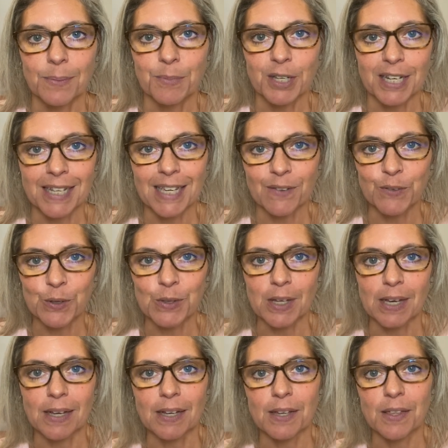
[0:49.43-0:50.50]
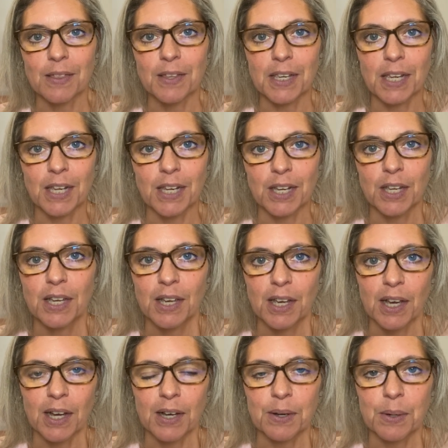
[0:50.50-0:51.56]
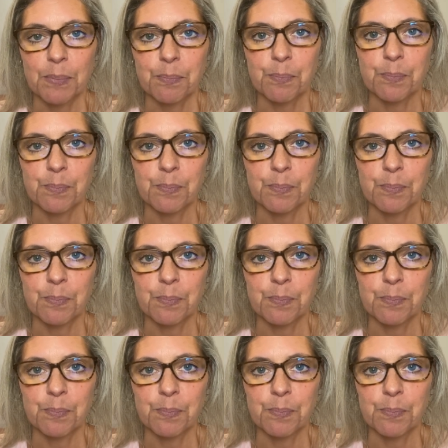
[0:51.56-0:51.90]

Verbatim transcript: I'm going to give you the, the uh,